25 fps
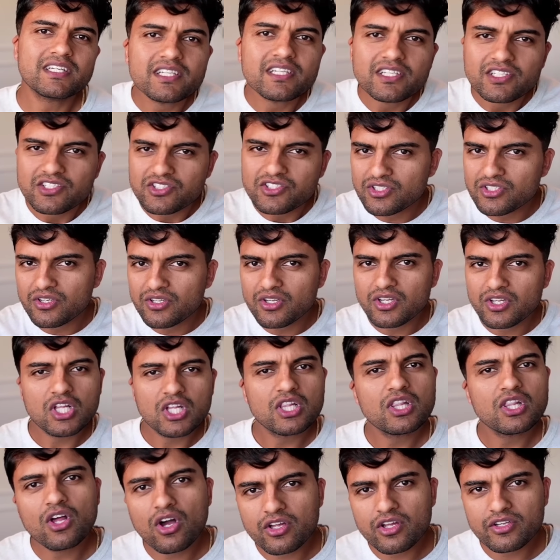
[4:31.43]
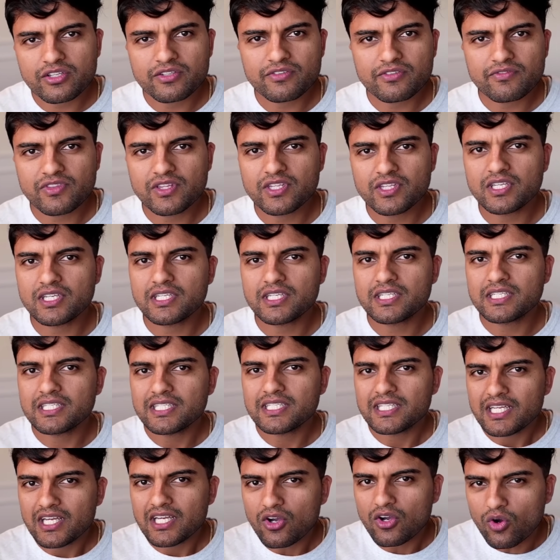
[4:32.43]
So a lot of the
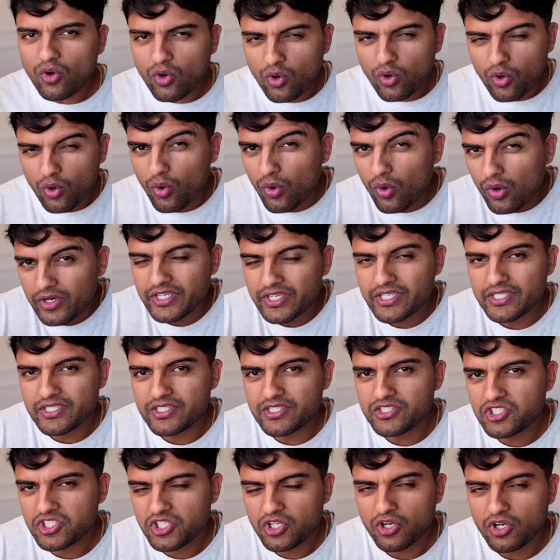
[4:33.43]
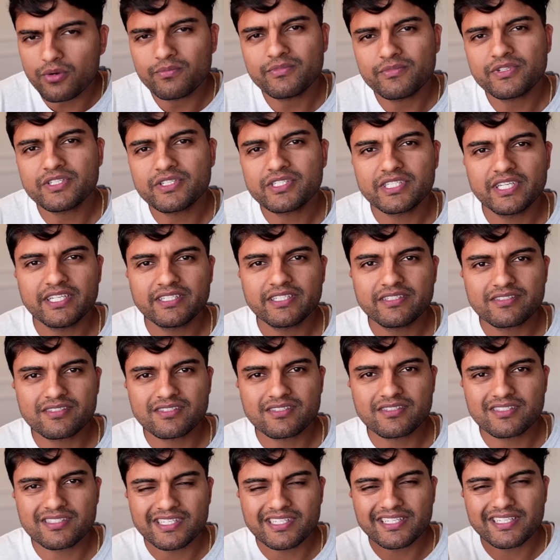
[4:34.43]
hawkish commentators are
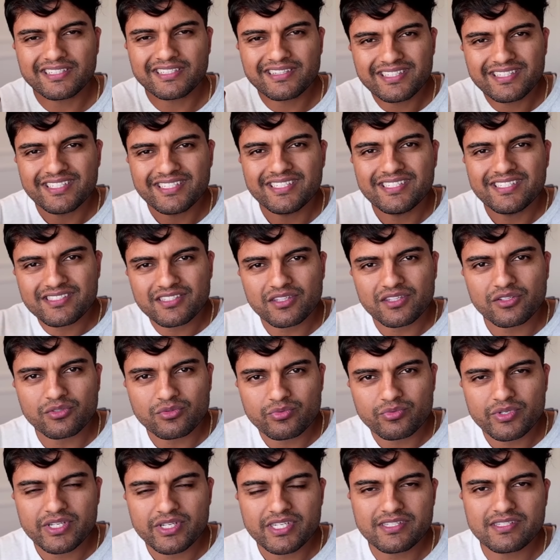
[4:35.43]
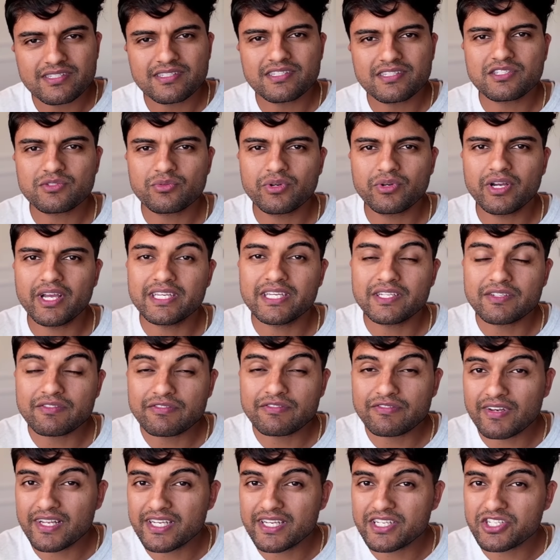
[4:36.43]
saying these are the reasons why
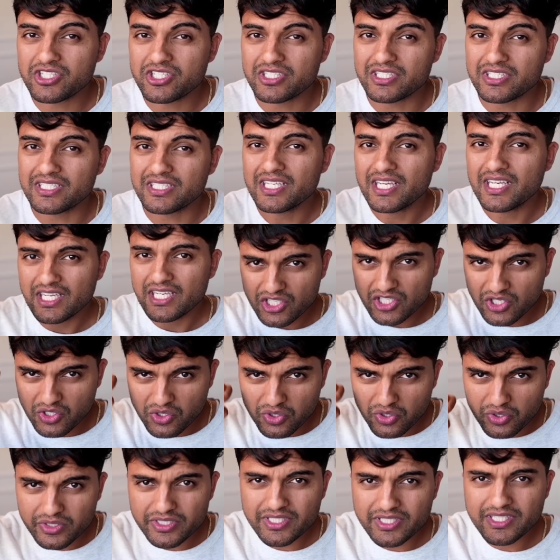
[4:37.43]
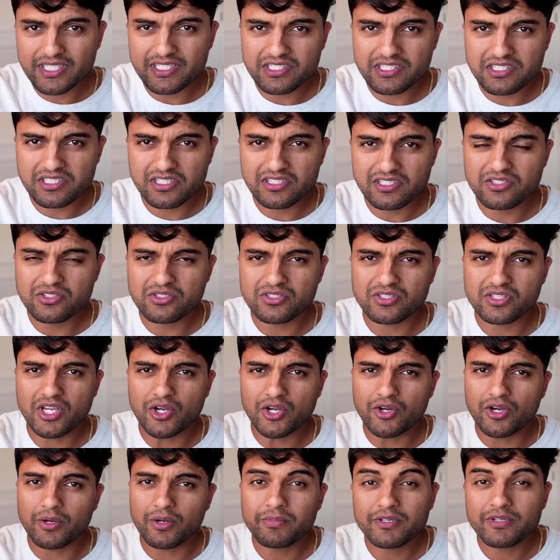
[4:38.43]
inflation could continue to go
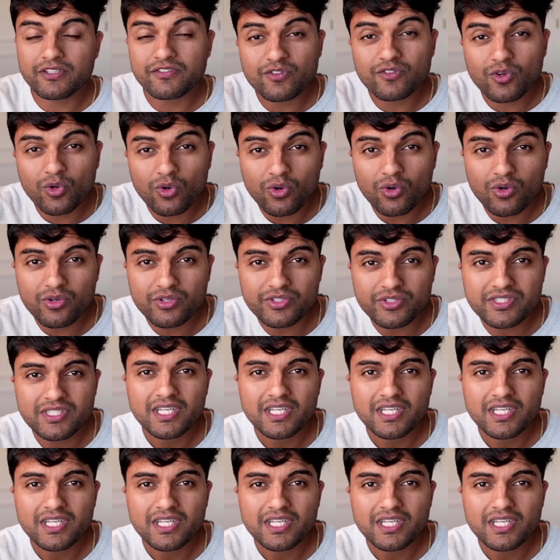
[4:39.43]
up. And of course,